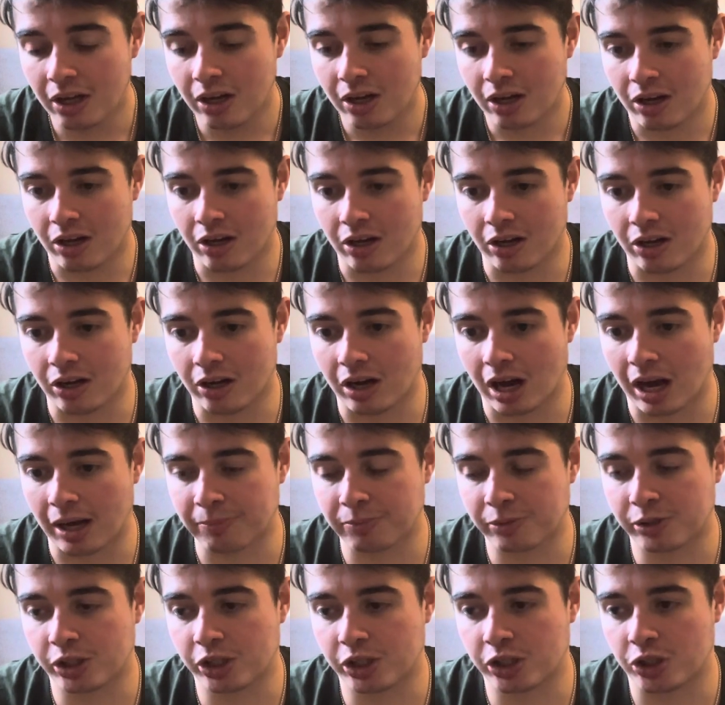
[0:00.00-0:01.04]

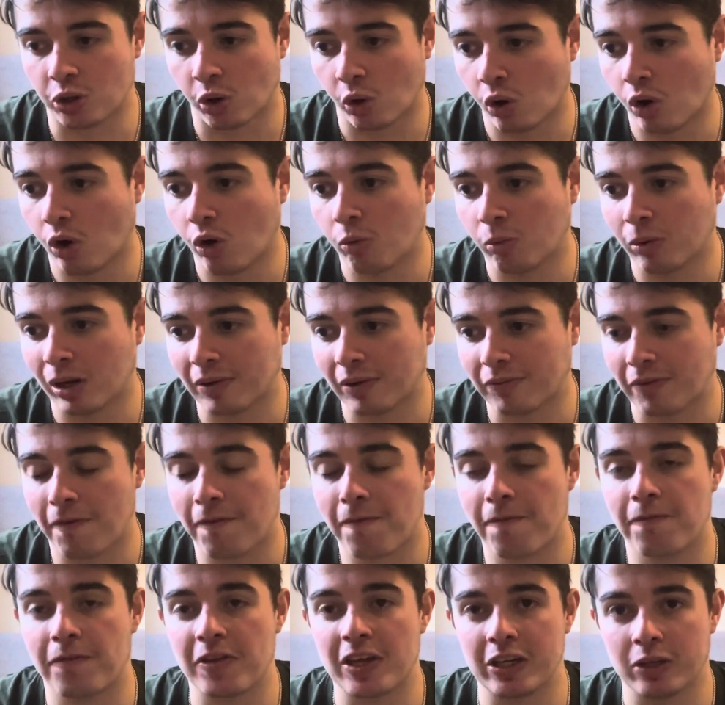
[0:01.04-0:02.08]
I'm sure we'll have a
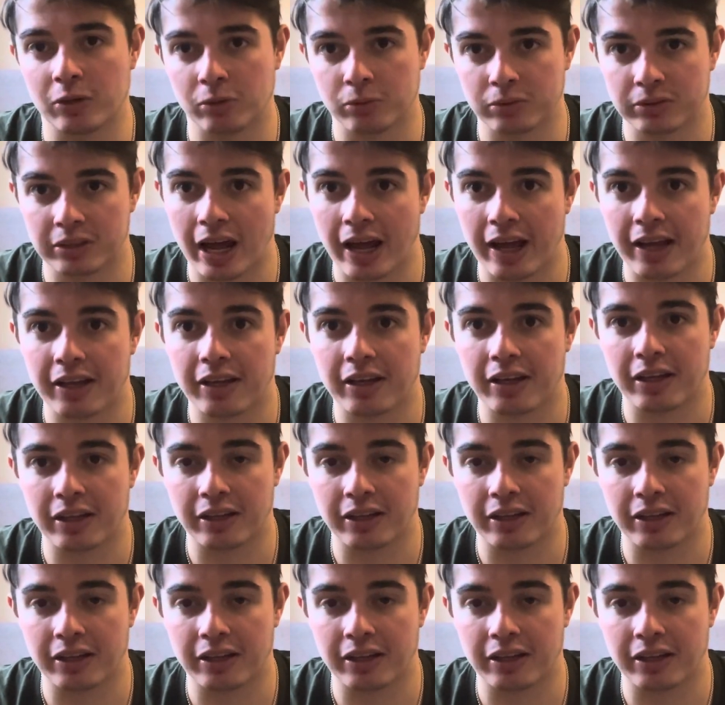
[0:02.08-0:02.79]
field day